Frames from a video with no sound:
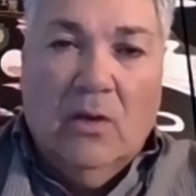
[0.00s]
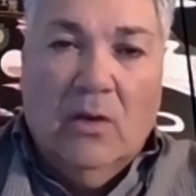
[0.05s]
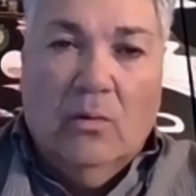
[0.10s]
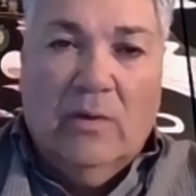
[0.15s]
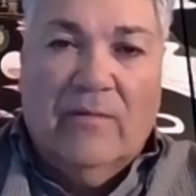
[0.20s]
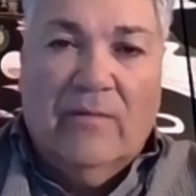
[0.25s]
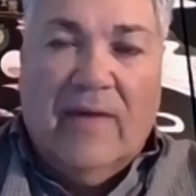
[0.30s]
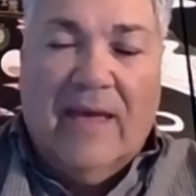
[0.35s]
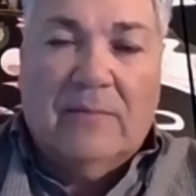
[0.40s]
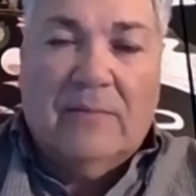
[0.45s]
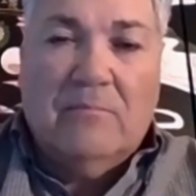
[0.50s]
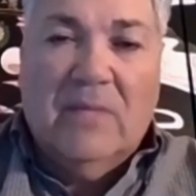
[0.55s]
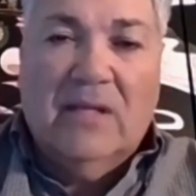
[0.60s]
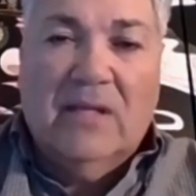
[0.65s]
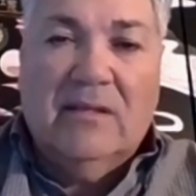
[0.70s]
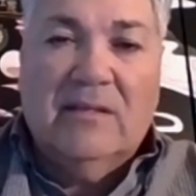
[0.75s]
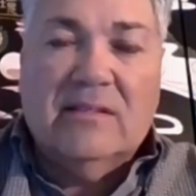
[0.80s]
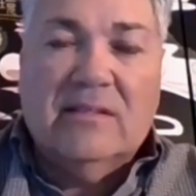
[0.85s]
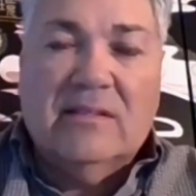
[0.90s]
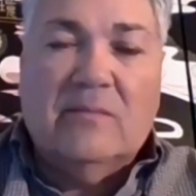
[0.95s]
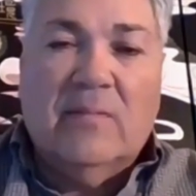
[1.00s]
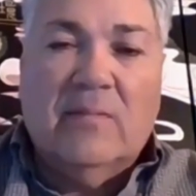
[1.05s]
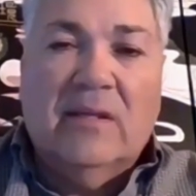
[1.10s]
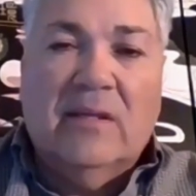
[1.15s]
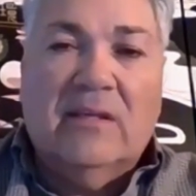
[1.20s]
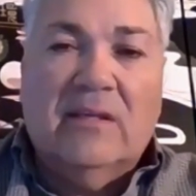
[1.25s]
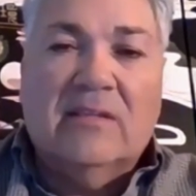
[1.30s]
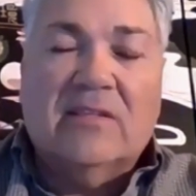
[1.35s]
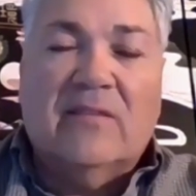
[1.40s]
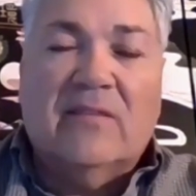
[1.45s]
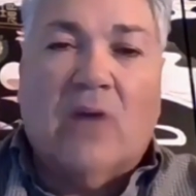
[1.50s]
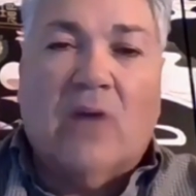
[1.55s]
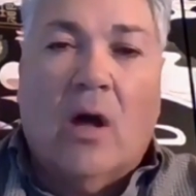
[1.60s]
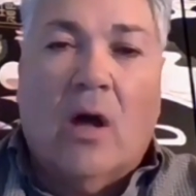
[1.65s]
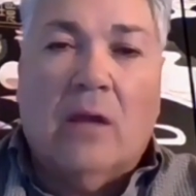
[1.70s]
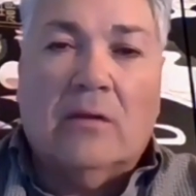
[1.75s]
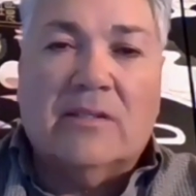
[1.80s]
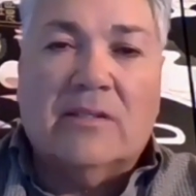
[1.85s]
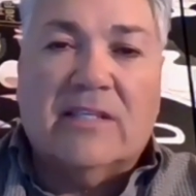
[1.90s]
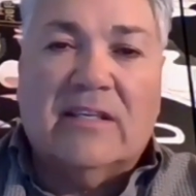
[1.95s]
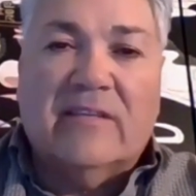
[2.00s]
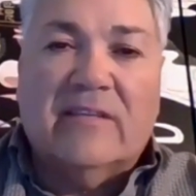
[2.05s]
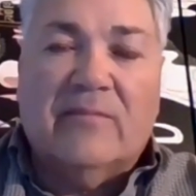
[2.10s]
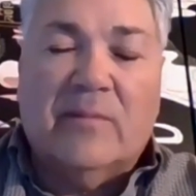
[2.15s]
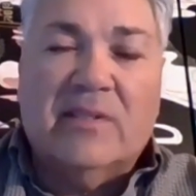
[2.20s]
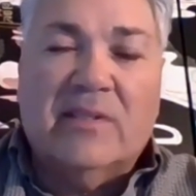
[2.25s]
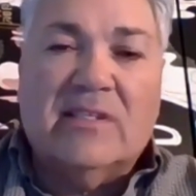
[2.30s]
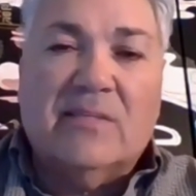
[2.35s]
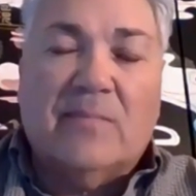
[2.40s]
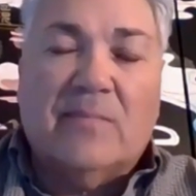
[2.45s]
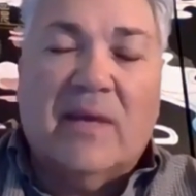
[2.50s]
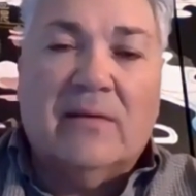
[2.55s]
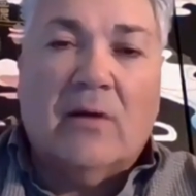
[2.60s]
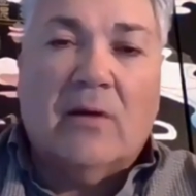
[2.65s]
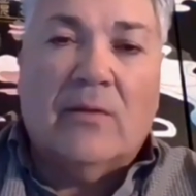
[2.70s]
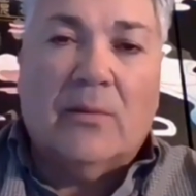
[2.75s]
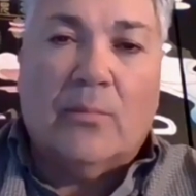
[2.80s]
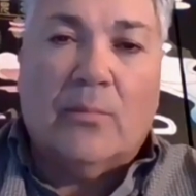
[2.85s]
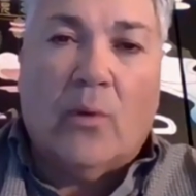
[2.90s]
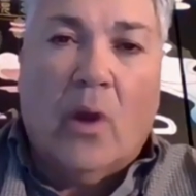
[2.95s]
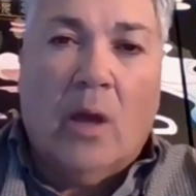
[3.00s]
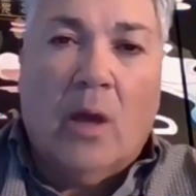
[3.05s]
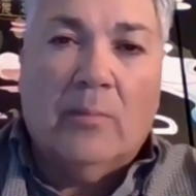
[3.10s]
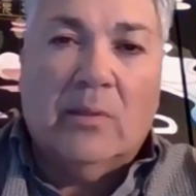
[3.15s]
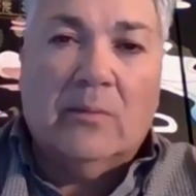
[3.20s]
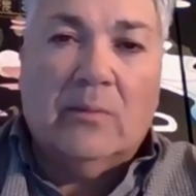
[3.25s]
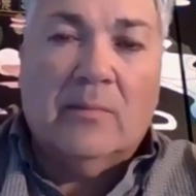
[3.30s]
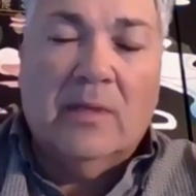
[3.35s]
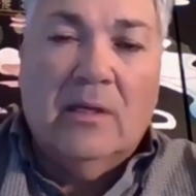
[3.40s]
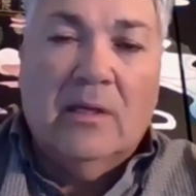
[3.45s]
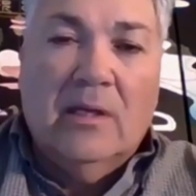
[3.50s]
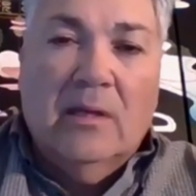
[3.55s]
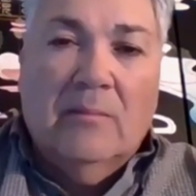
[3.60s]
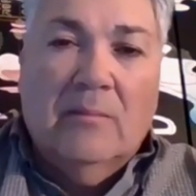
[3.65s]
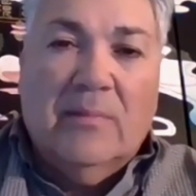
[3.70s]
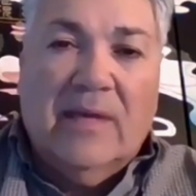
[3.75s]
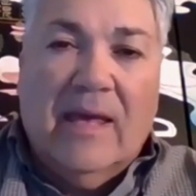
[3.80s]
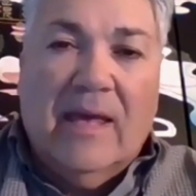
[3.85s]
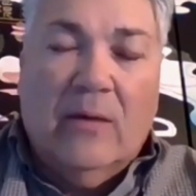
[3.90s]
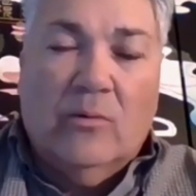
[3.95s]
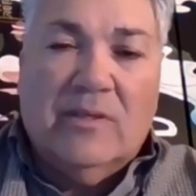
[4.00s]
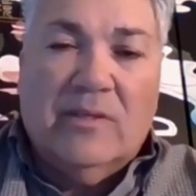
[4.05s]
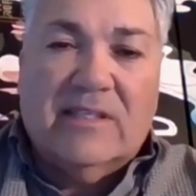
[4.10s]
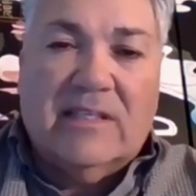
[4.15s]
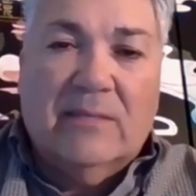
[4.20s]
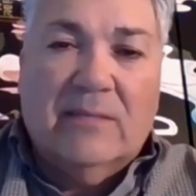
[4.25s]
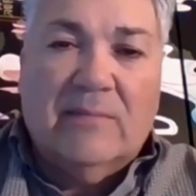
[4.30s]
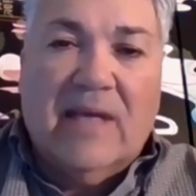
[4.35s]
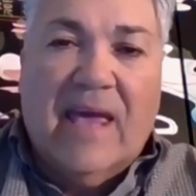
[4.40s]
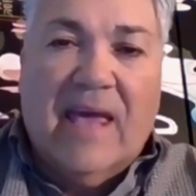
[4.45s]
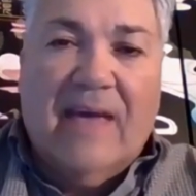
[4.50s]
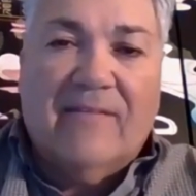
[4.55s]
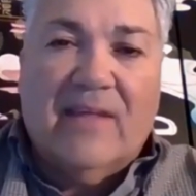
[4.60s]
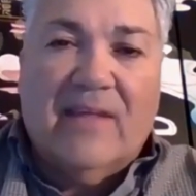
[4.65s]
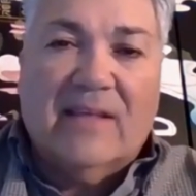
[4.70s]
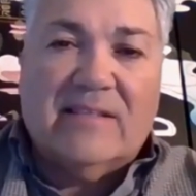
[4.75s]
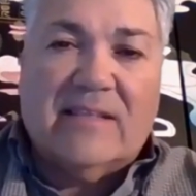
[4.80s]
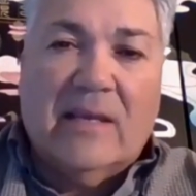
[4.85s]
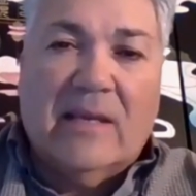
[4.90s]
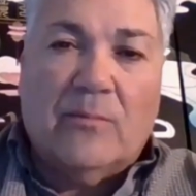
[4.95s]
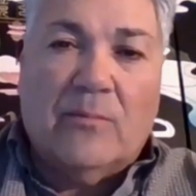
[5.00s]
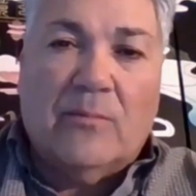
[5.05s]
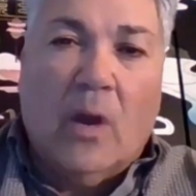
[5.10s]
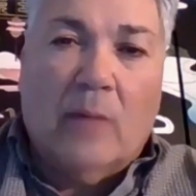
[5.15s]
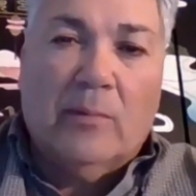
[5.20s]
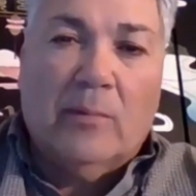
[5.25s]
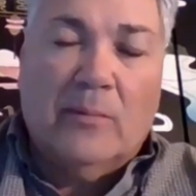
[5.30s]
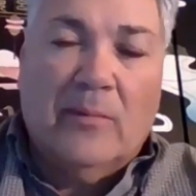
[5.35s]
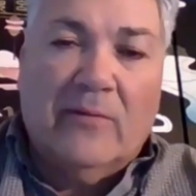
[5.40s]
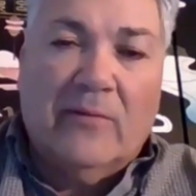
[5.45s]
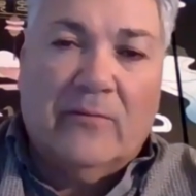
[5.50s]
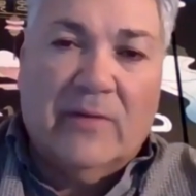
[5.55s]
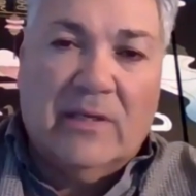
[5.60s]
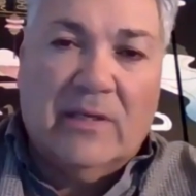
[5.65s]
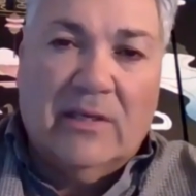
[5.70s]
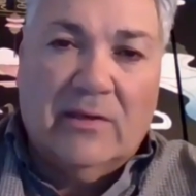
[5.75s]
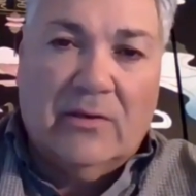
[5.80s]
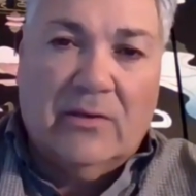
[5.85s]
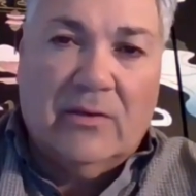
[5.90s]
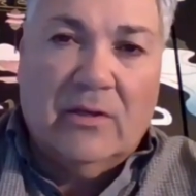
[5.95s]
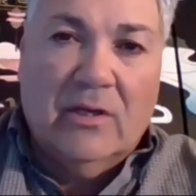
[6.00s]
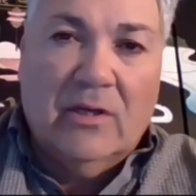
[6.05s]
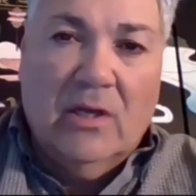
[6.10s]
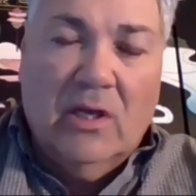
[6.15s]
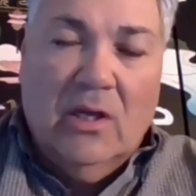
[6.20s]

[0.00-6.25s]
We've had millions and millions of dollars that have been spent on the problem, but yet we seem to have that same problem every year.